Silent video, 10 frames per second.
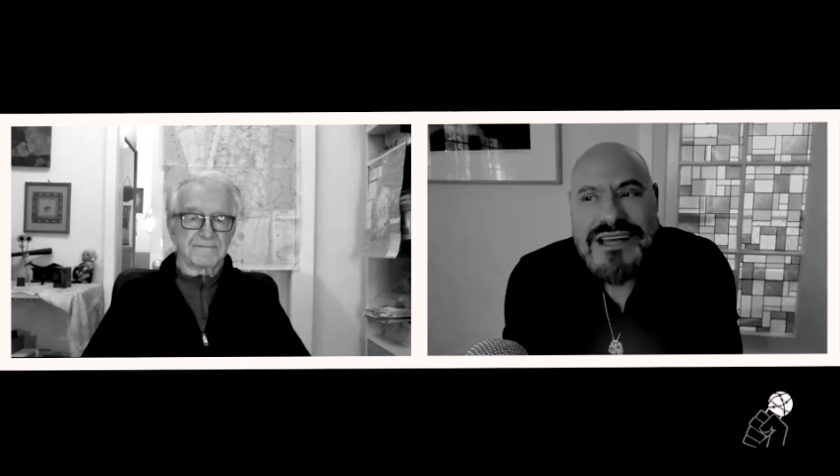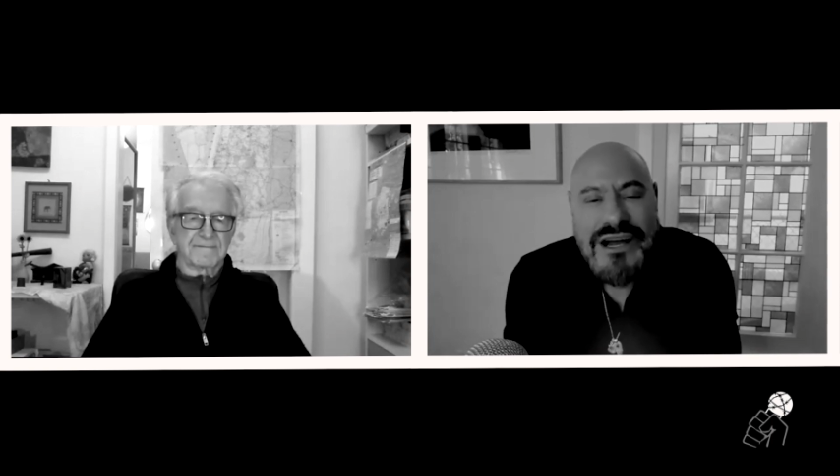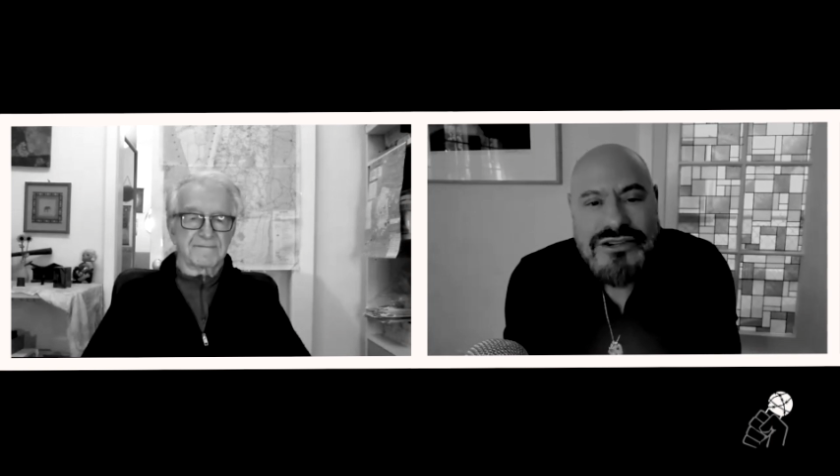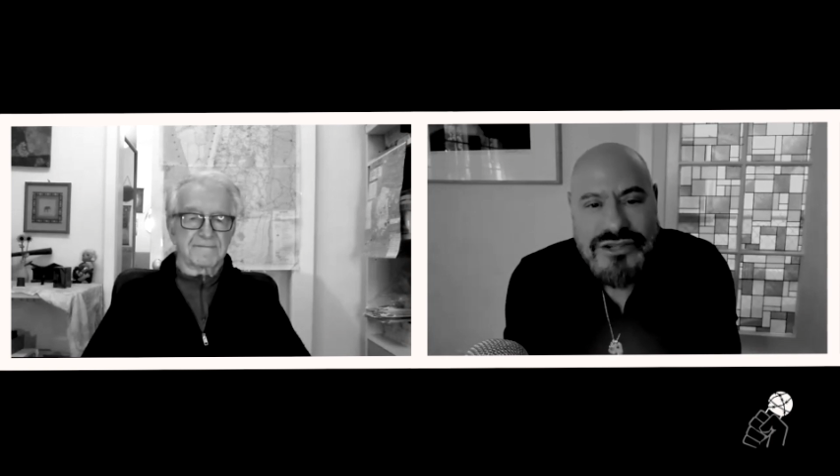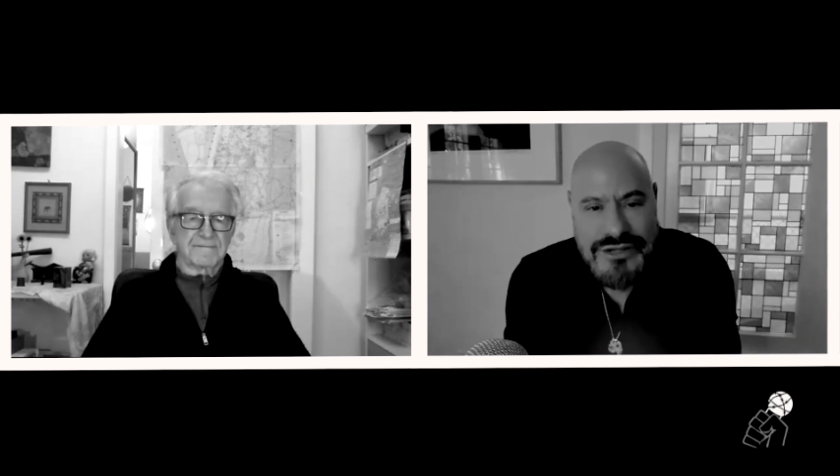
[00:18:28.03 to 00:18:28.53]

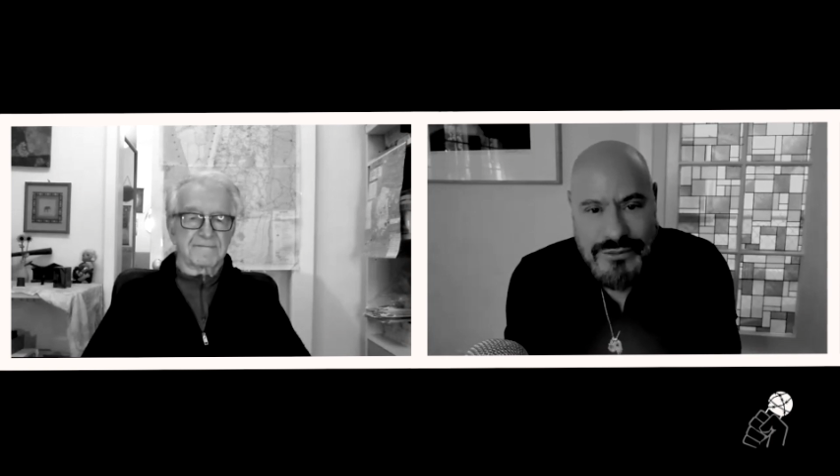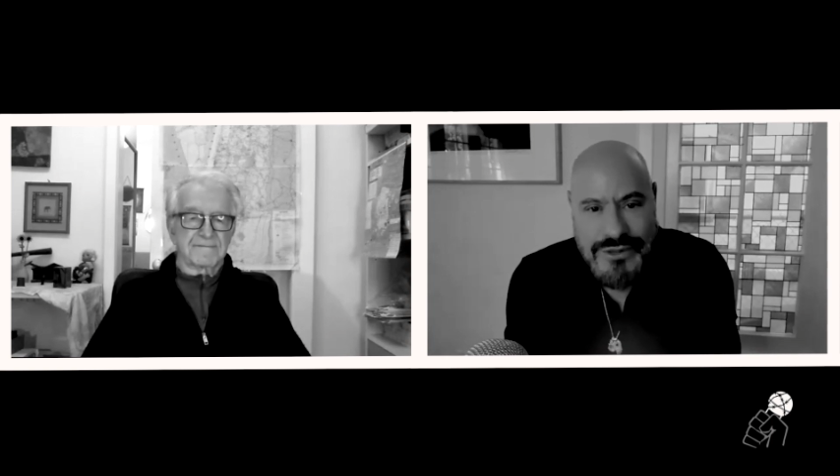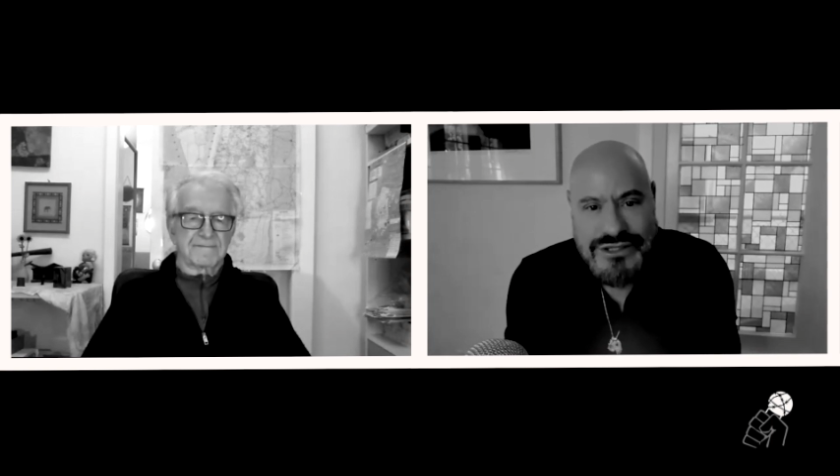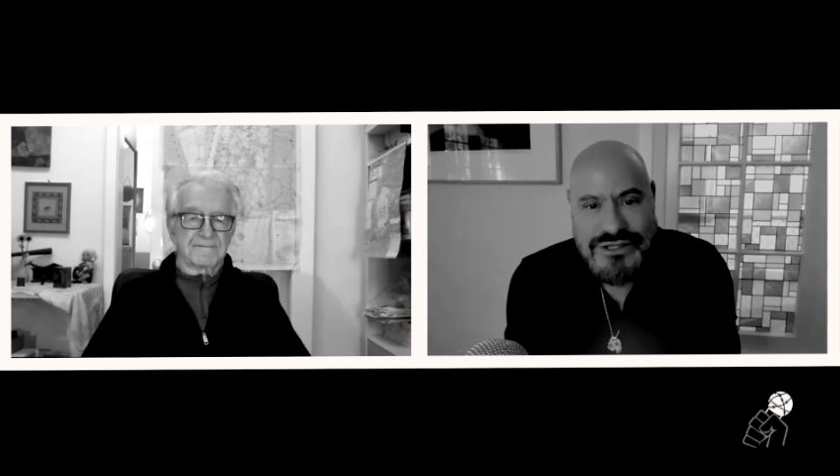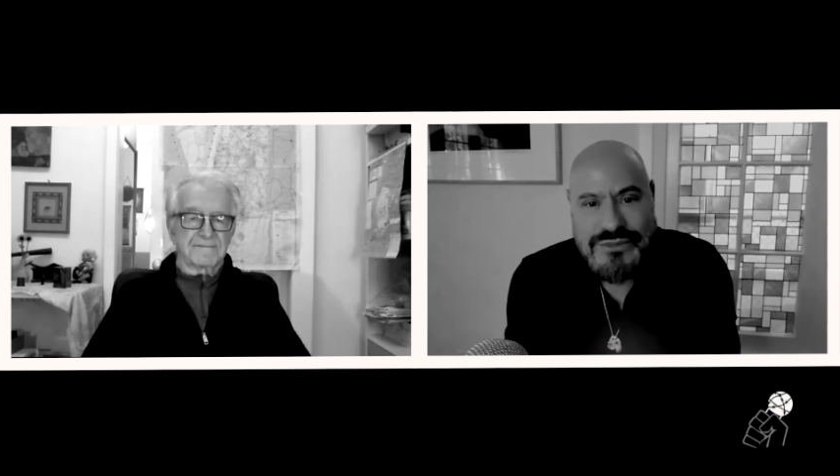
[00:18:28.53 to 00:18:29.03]
country,
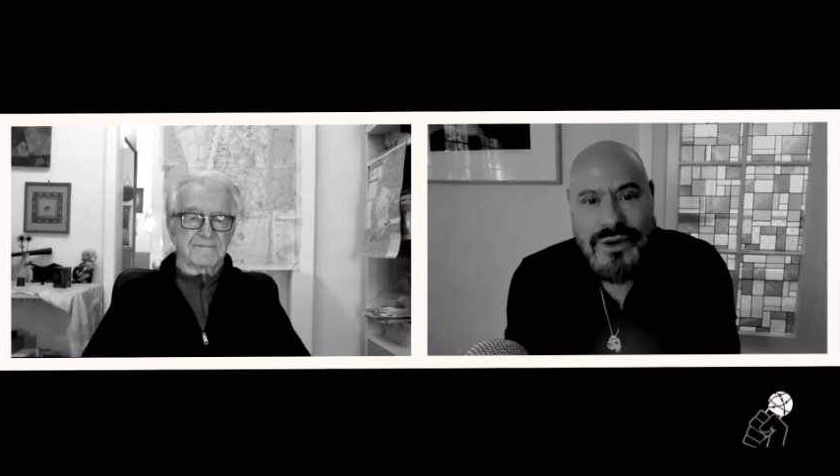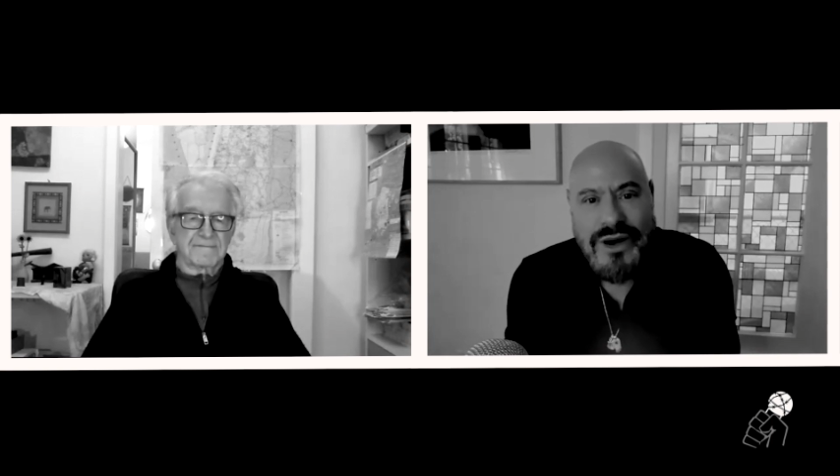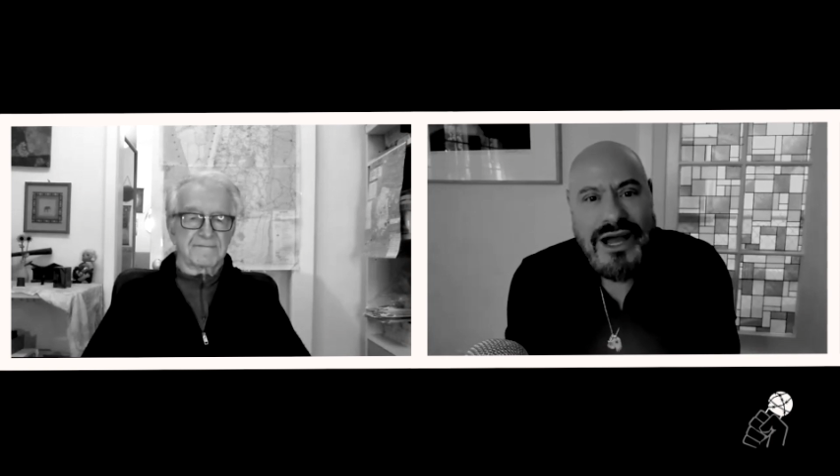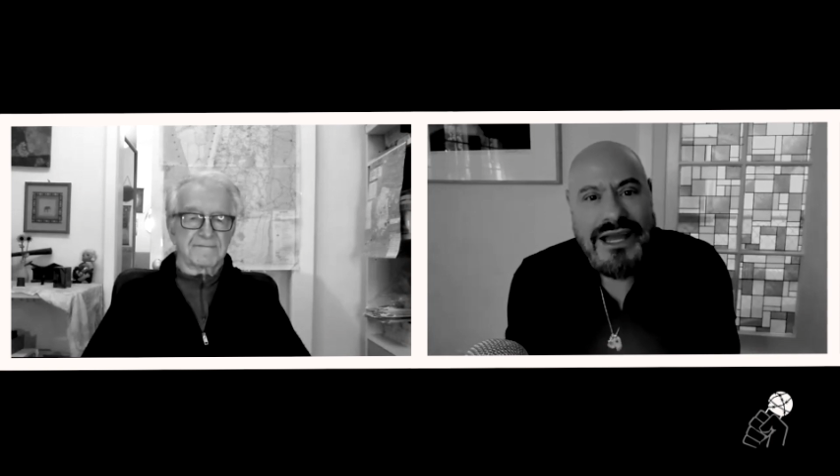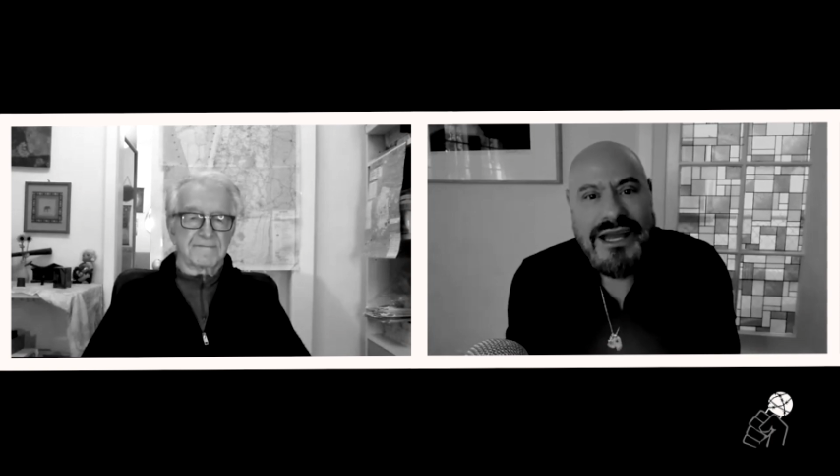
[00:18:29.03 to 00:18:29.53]
which is
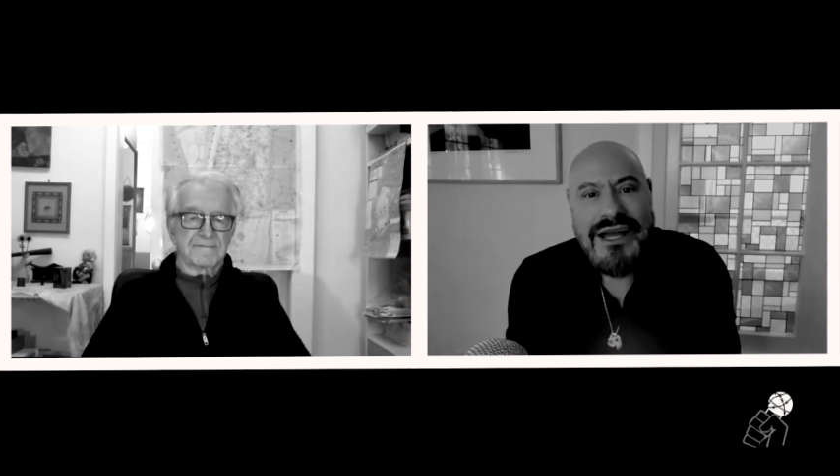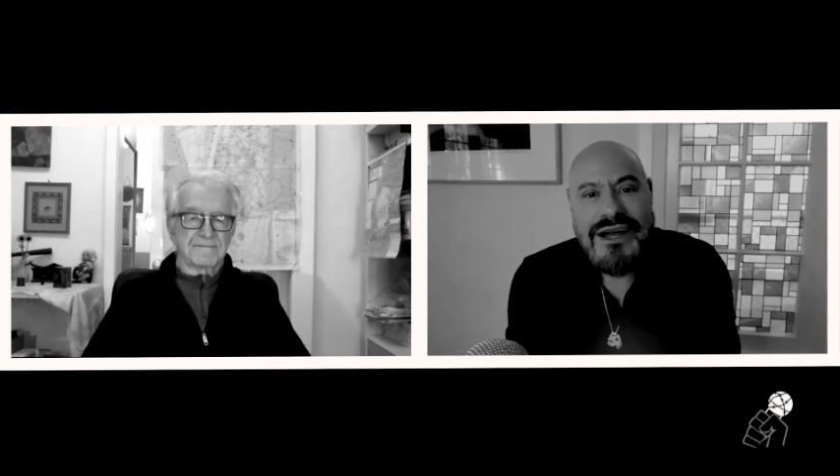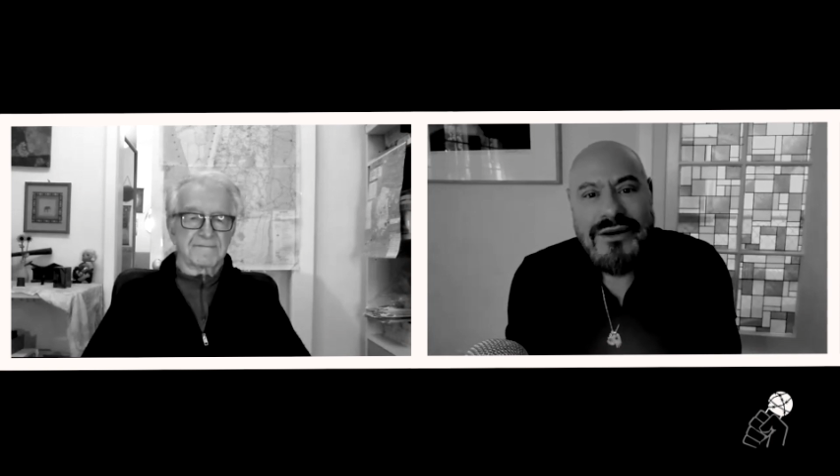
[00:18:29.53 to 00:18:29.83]
why